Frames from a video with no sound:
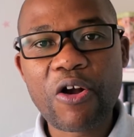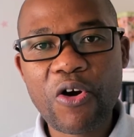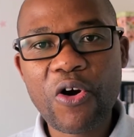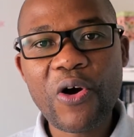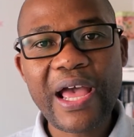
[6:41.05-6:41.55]

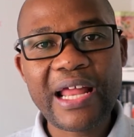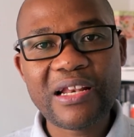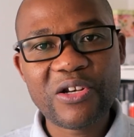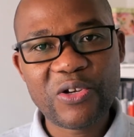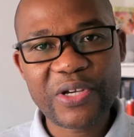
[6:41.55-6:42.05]
go
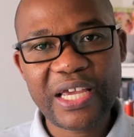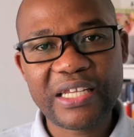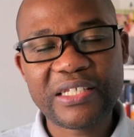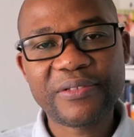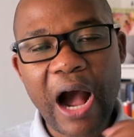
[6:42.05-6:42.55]
and look
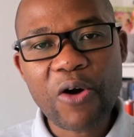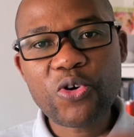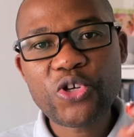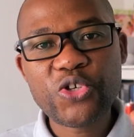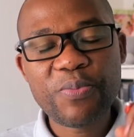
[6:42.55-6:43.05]
at
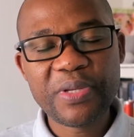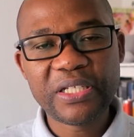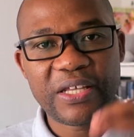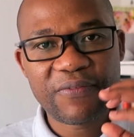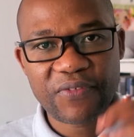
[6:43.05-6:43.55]
how could you
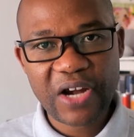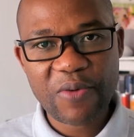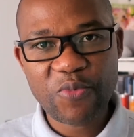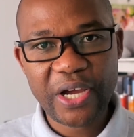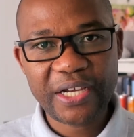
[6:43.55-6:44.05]
build a
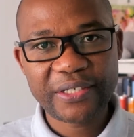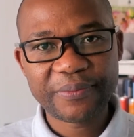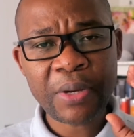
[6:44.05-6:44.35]
framework,